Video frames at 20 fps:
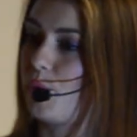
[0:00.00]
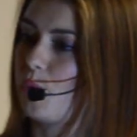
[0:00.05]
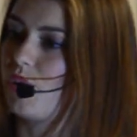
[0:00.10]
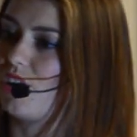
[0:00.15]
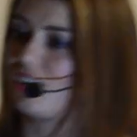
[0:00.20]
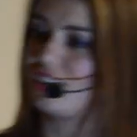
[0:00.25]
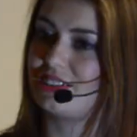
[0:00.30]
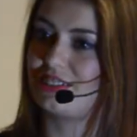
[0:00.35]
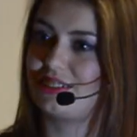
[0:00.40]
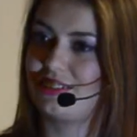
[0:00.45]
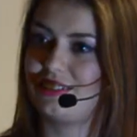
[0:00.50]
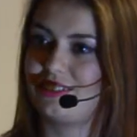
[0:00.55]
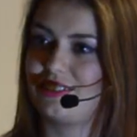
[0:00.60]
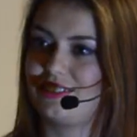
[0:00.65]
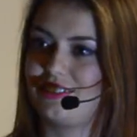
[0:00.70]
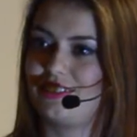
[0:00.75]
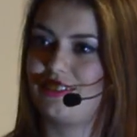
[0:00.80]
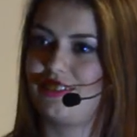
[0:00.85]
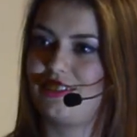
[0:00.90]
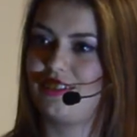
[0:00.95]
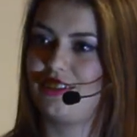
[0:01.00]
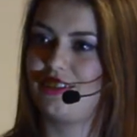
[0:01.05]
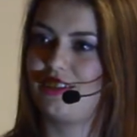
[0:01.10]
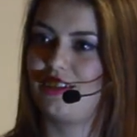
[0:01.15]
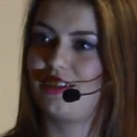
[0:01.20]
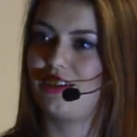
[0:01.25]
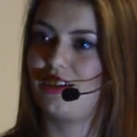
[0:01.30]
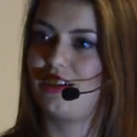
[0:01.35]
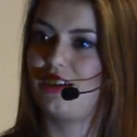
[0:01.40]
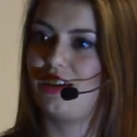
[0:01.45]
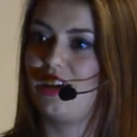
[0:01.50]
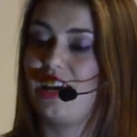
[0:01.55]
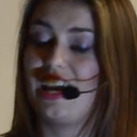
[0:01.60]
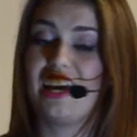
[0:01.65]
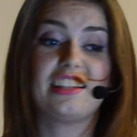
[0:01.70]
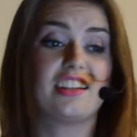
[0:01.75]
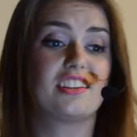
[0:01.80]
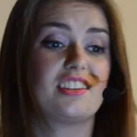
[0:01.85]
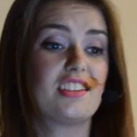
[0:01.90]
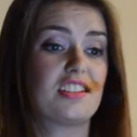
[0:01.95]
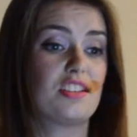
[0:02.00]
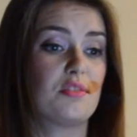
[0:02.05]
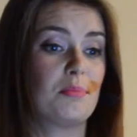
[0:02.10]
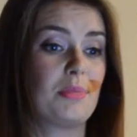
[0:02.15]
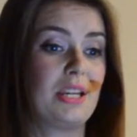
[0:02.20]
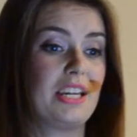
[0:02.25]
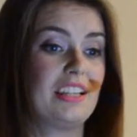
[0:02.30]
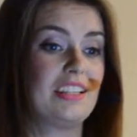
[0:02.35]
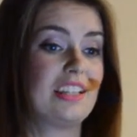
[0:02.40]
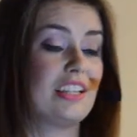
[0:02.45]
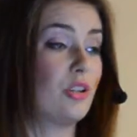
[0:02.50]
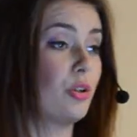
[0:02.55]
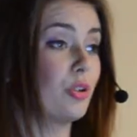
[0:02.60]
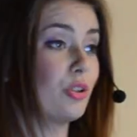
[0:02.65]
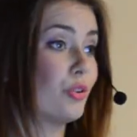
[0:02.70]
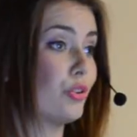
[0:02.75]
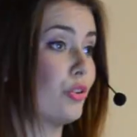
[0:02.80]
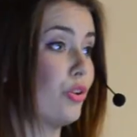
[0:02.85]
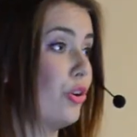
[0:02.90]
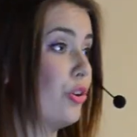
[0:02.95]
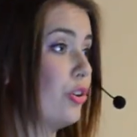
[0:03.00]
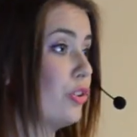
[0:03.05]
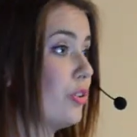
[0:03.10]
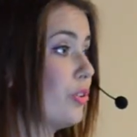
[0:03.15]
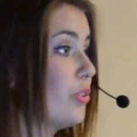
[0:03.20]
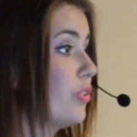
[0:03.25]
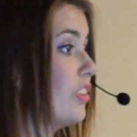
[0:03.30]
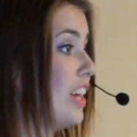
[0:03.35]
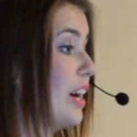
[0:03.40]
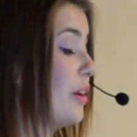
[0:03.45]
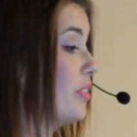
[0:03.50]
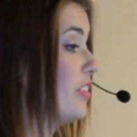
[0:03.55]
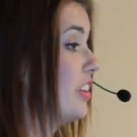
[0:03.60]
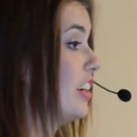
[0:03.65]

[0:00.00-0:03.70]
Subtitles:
want? And that doesn't mean that all those hurdles out